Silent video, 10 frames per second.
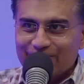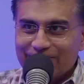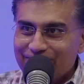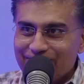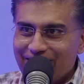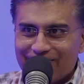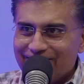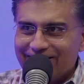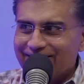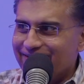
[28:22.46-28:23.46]
we do
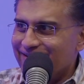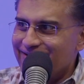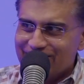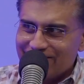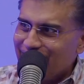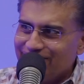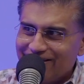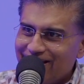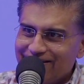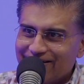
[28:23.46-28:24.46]
around here. Yeah. Did yeah. you know
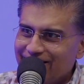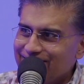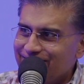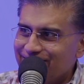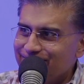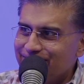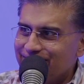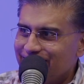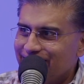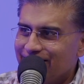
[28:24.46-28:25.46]
that the custom? You
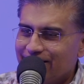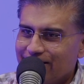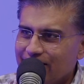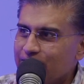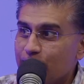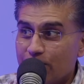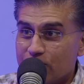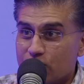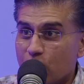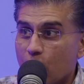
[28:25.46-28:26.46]
didn't know. This would be
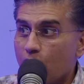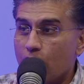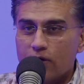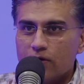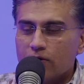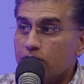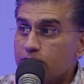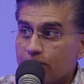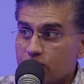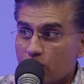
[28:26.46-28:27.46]
so.
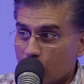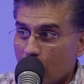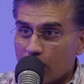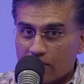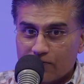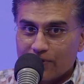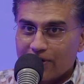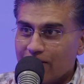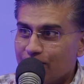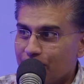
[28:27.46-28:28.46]
This would be so wrong if we
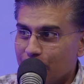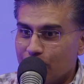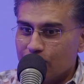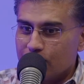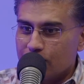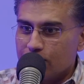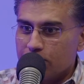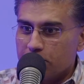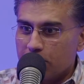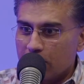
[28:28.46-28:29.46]
gave you
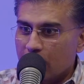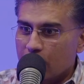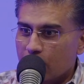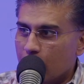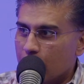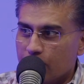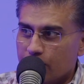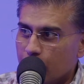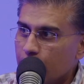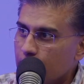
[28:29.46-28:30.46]
the younger daughter before
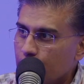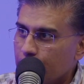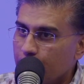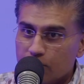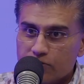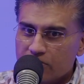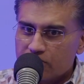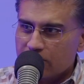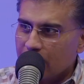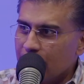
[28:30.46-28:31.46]
the older one. I mean, don't you
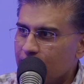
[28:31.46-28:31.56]
understand?